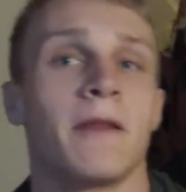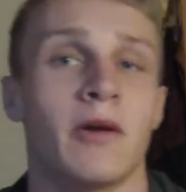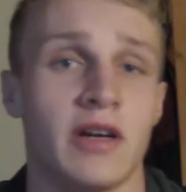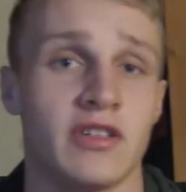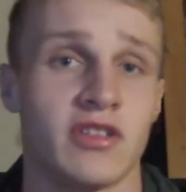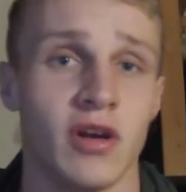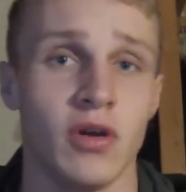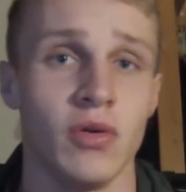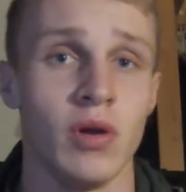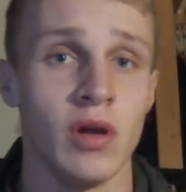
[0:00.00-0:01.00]
Alright,
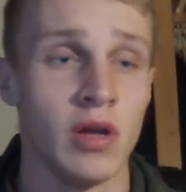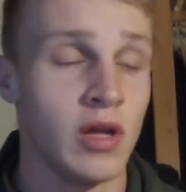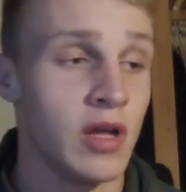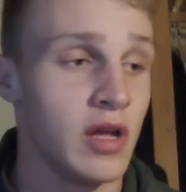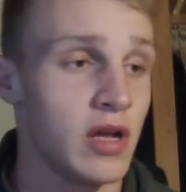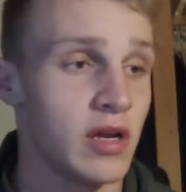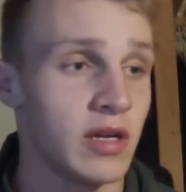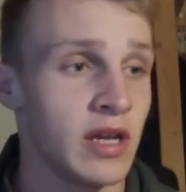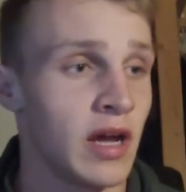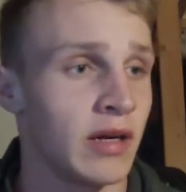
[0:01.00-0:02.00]
so
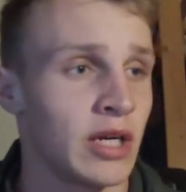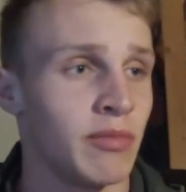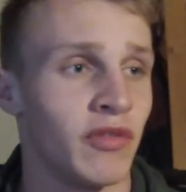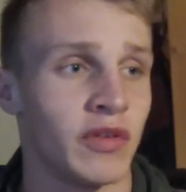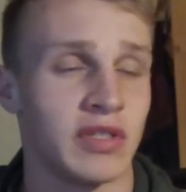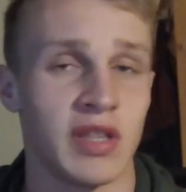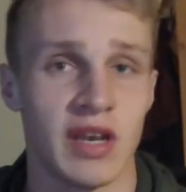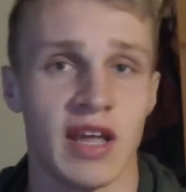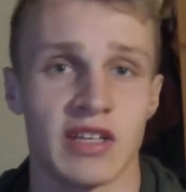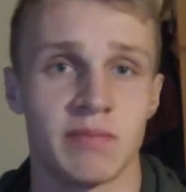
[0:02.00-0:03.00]
yeah, I'm going to move on to the
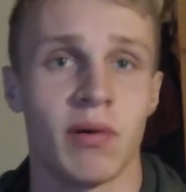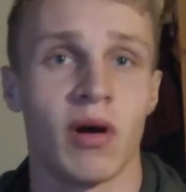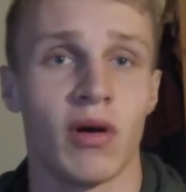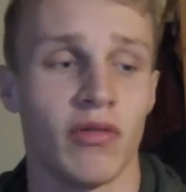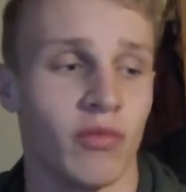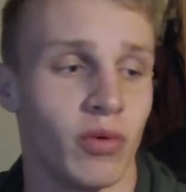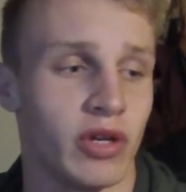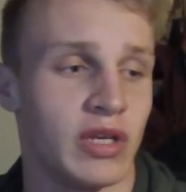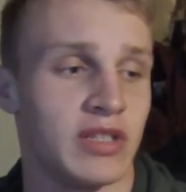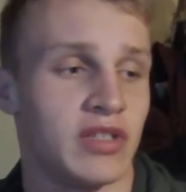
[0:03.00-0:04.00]
next part of what
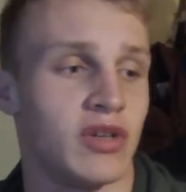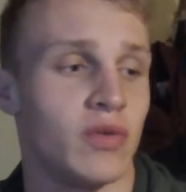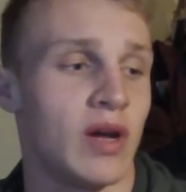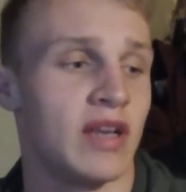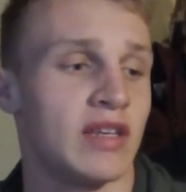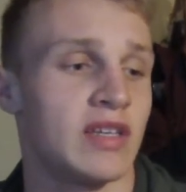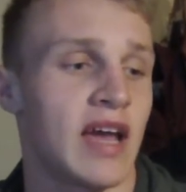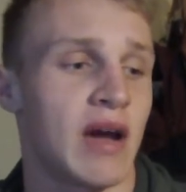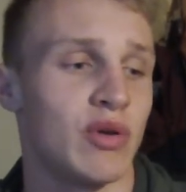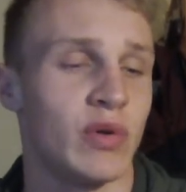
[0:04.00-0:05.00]
you need to do and
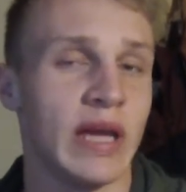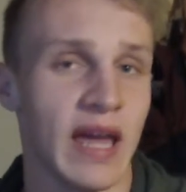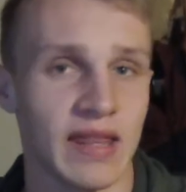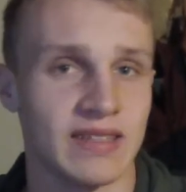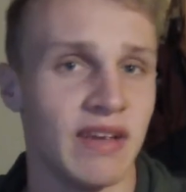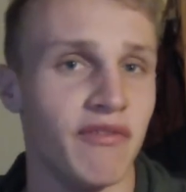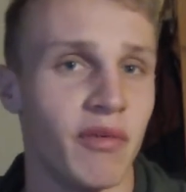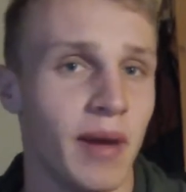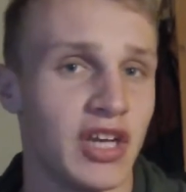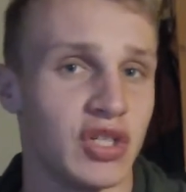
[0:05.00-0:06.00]
how you get this
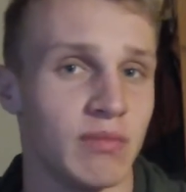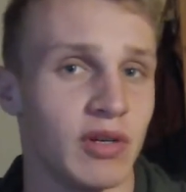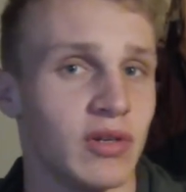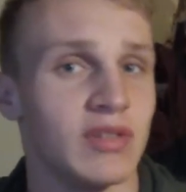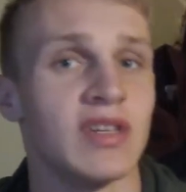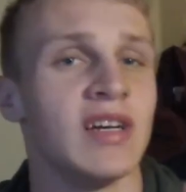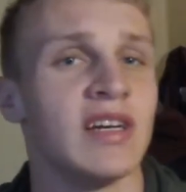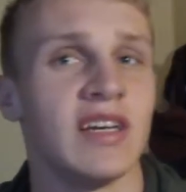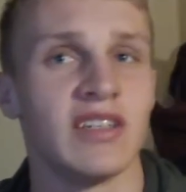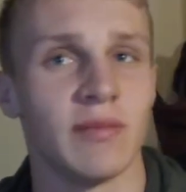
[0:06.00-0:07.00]
information, because
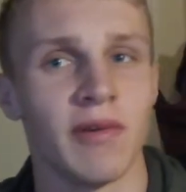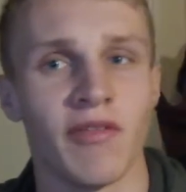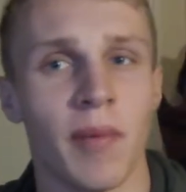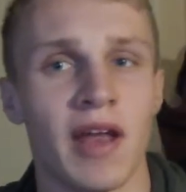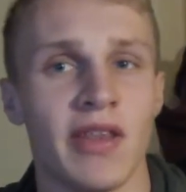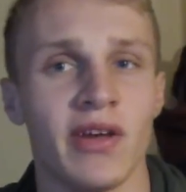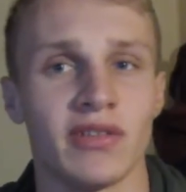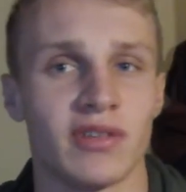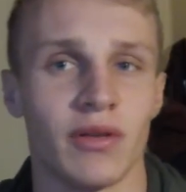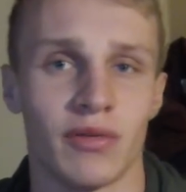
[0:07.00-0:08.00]
it's a bit of a pain in the
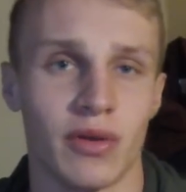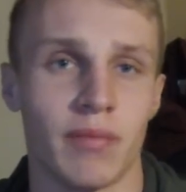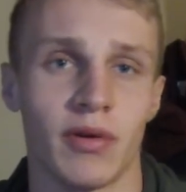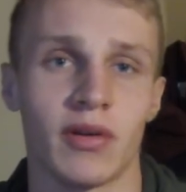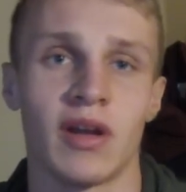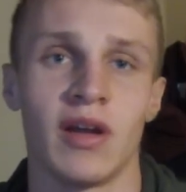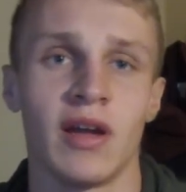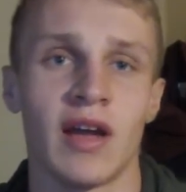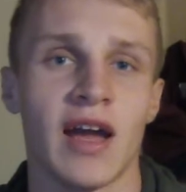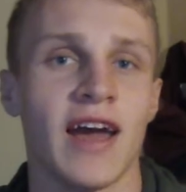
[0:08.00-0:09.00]
ass going through your book,
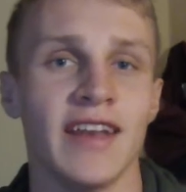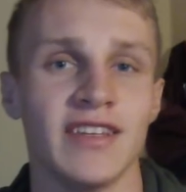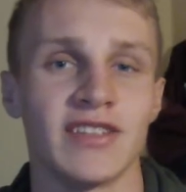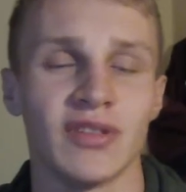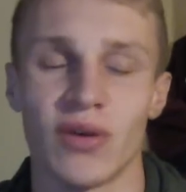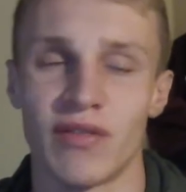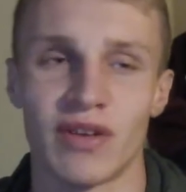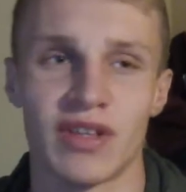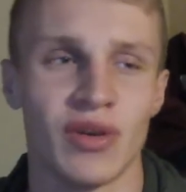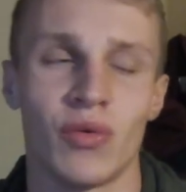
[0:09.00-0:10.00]
and
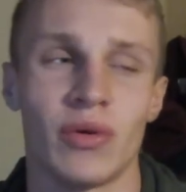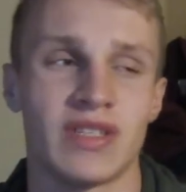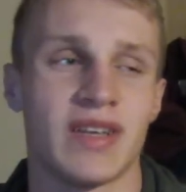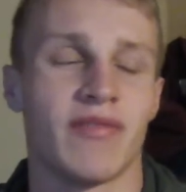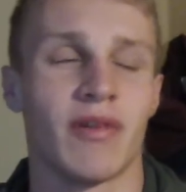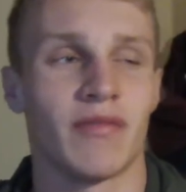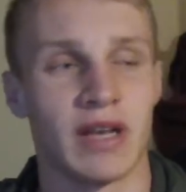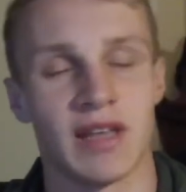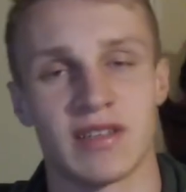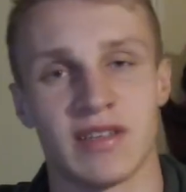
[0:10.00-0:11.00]
you're not always in for
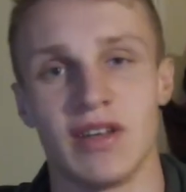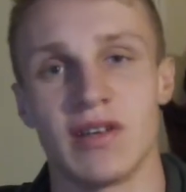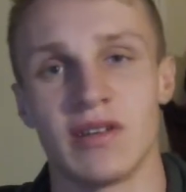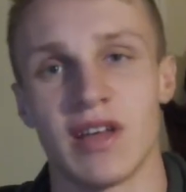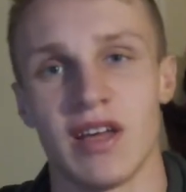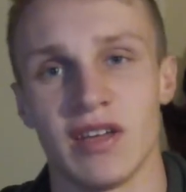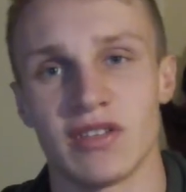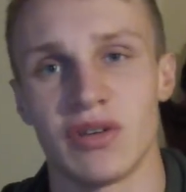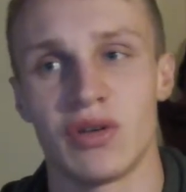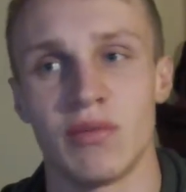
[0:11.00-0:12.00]
every lesson,
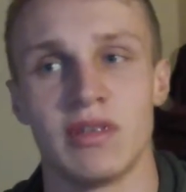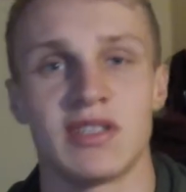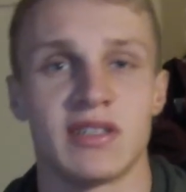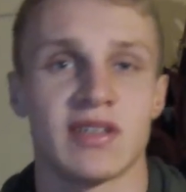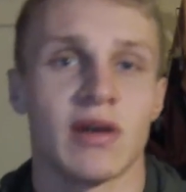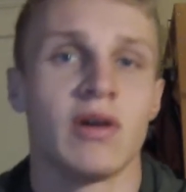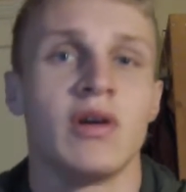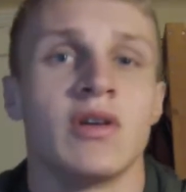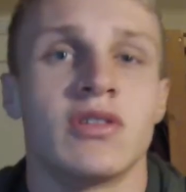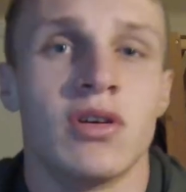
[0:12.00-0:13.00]
so you could miss things out.
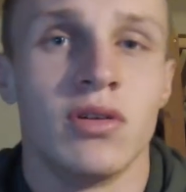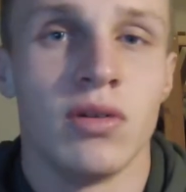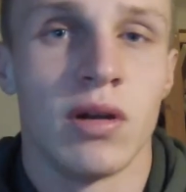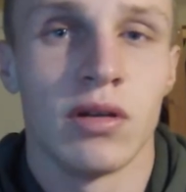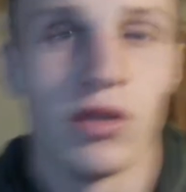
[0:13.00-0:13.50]
So I'm